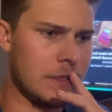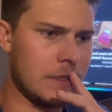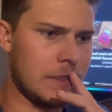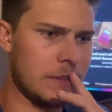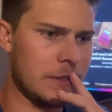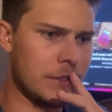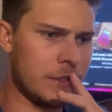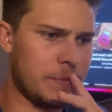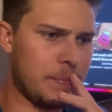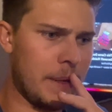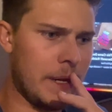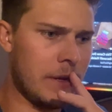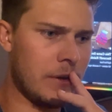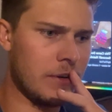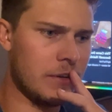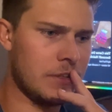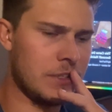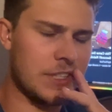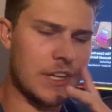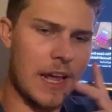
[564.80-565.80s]

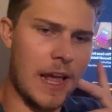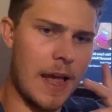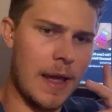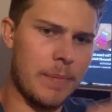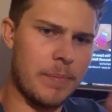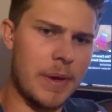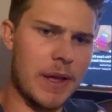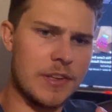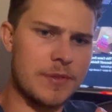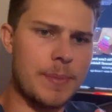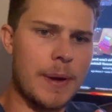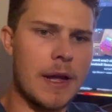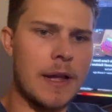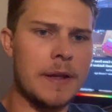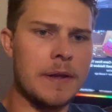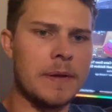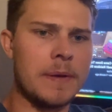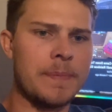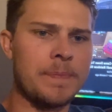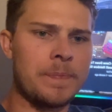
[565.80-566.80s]
speakers at Best Buy,
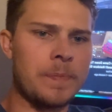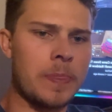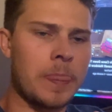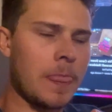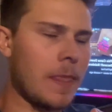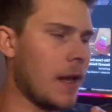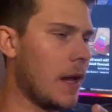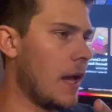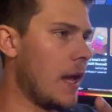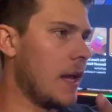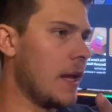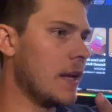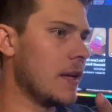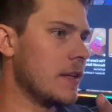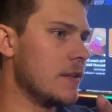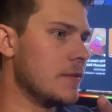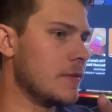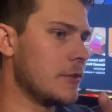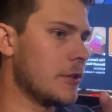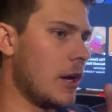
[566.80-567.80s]

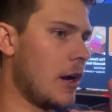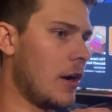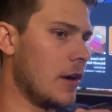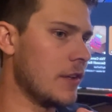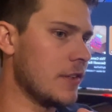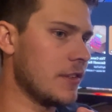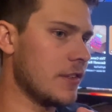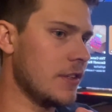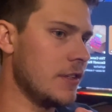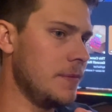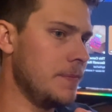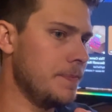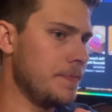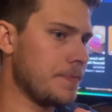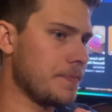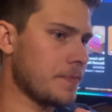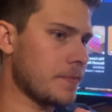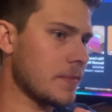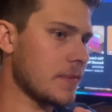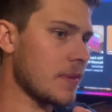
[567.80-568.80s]
and honestly,
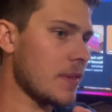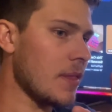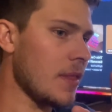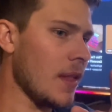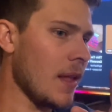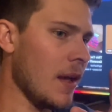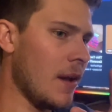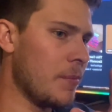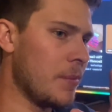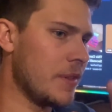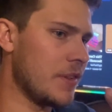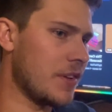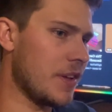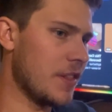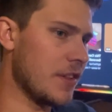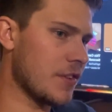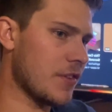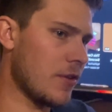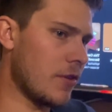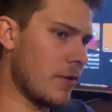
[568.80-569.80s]
I've been seeing
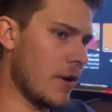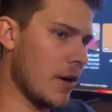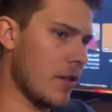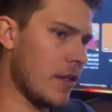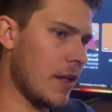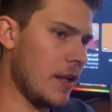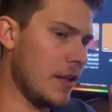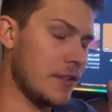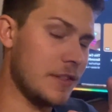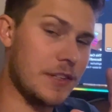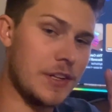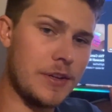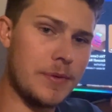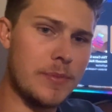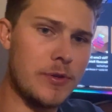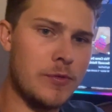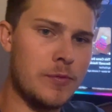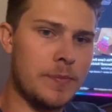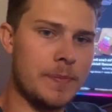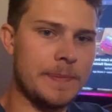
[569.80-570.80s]
this going around a lot.
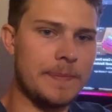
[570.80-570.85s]
Temu.